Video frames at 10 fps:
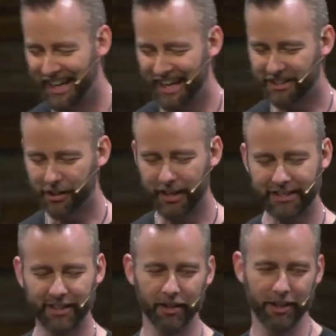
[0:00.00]
And so I
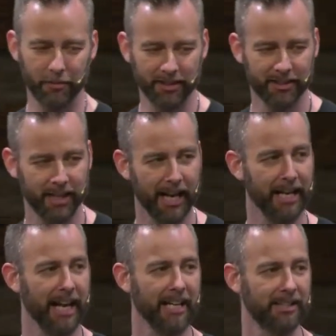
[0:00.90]
told them, I said, hey
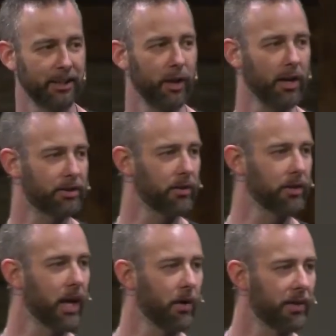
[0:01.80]
guys, y'all do
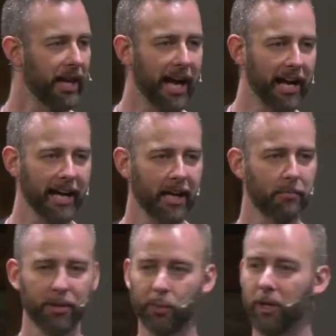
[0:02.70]
know that I
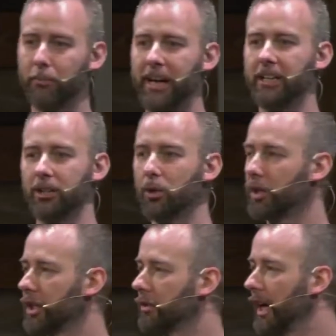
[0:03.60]
am the real
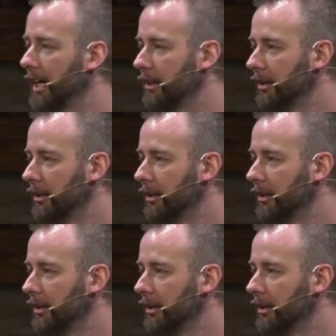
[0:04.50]
Mandalorian, right?